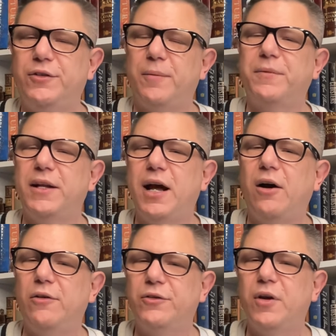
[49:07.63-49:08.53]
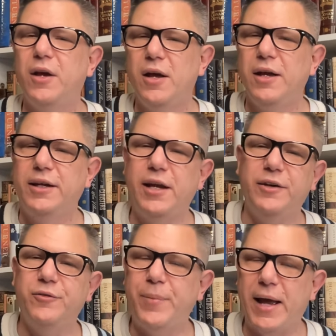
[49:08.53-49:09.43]
something else,
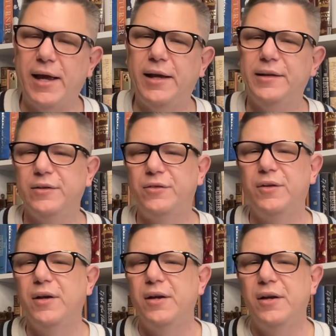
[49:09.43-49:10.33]
King of Pens,